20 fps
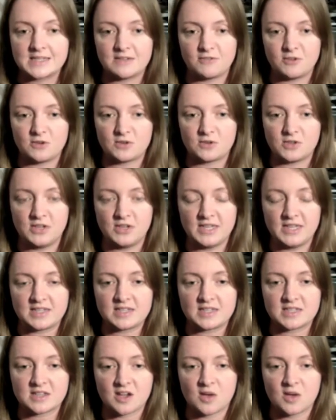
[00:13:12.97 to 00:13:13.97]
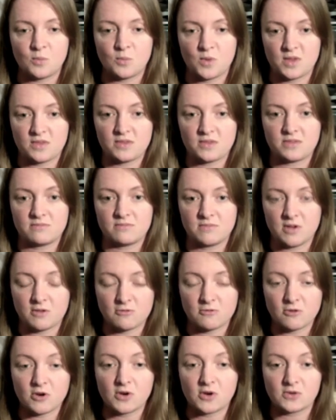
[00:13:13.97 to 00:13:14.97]
If you need to sign with a
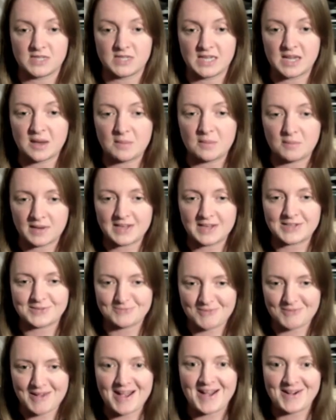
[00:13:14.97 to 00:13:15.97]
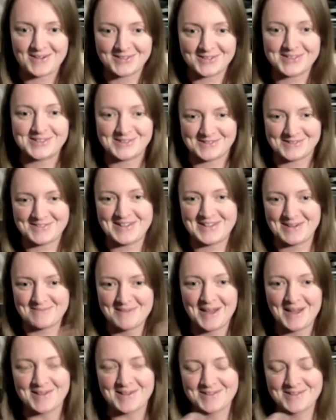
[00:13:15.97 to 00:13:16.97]
royalty company as well, sorry, I'm
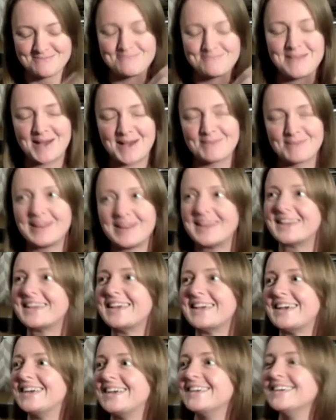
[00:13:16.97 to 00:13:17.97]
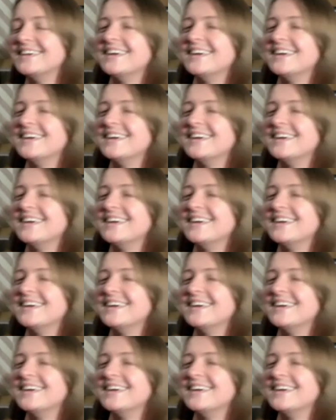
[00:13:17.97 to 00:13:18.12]
like babbling here.